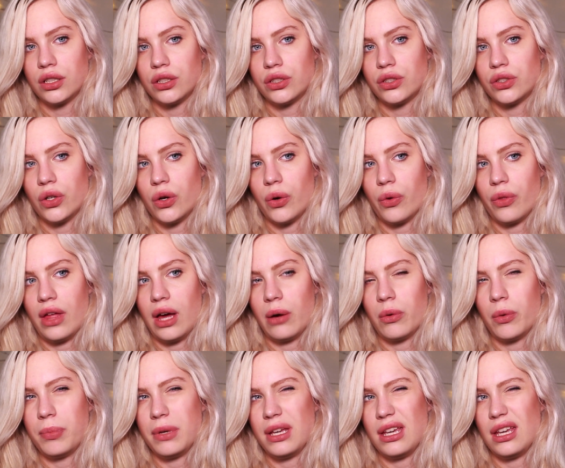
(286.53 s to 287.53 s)
So
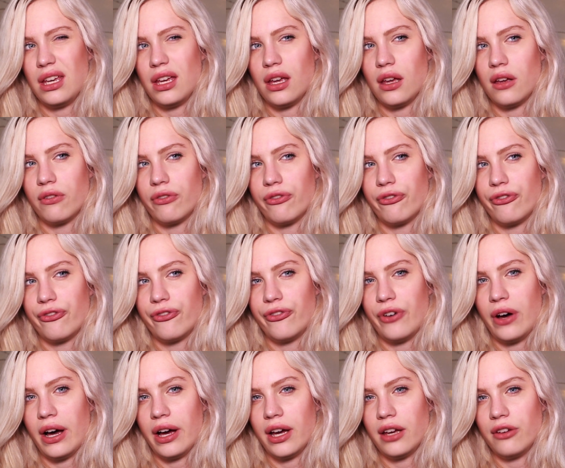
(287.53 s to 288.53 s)
that would be
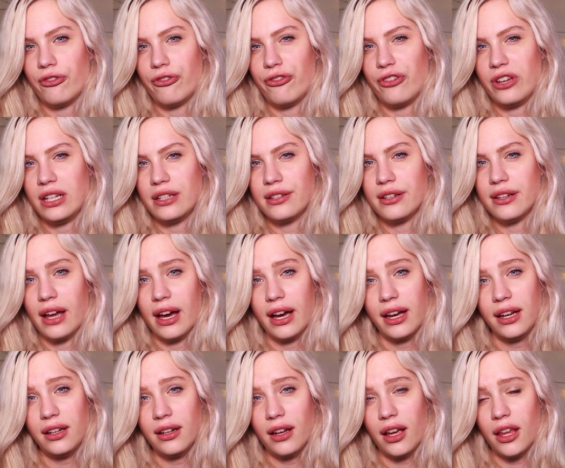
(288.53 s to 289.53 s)
5'9",
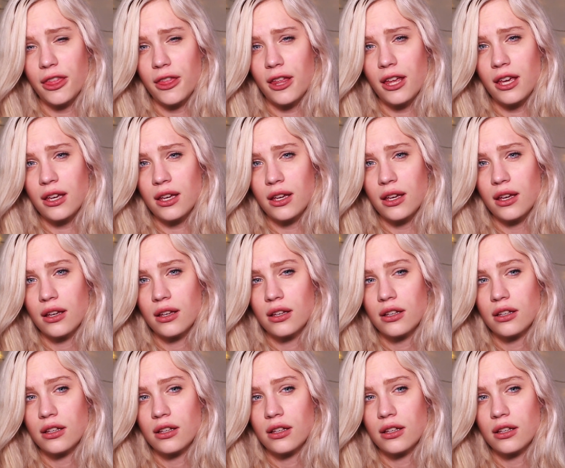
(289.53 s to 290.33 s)
I think.